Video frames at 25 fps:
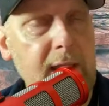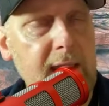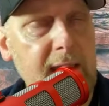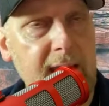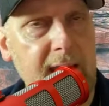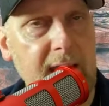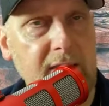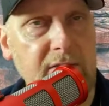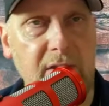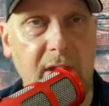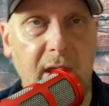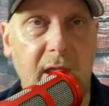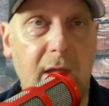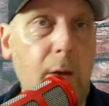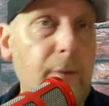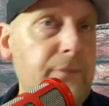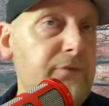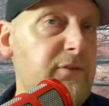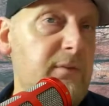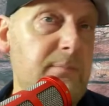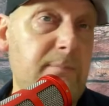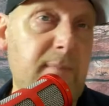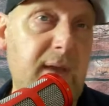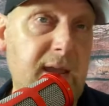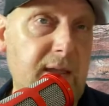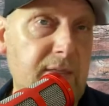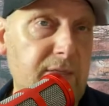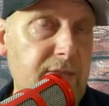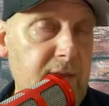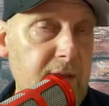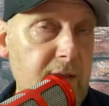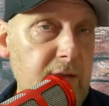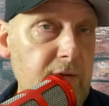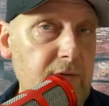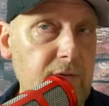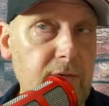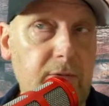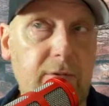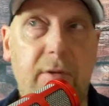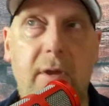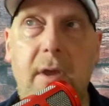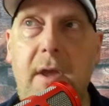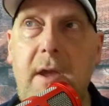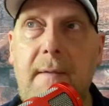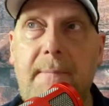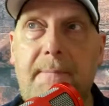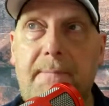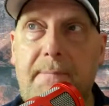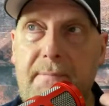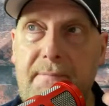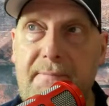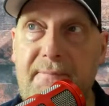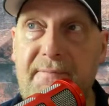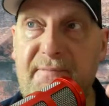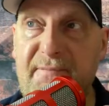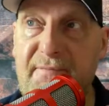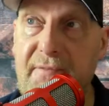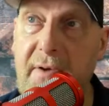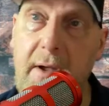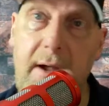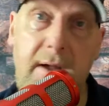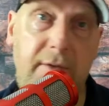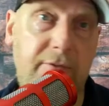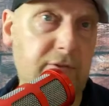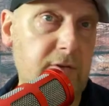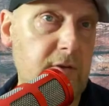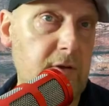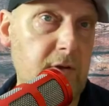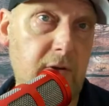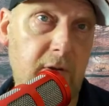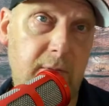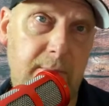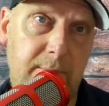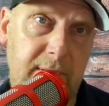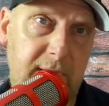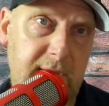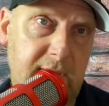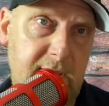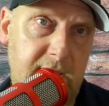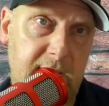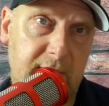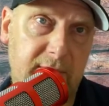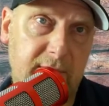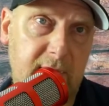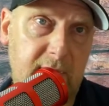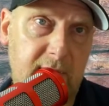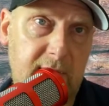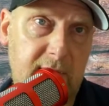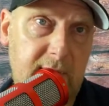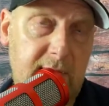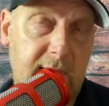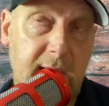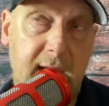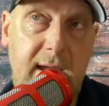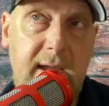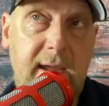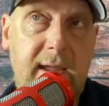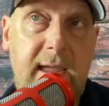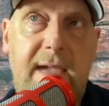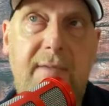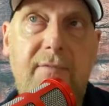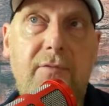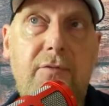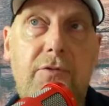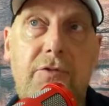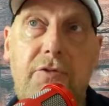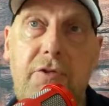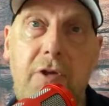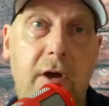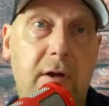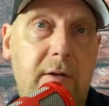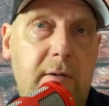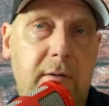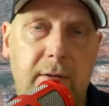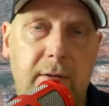is. And I often make things far too complicated, like even jokes.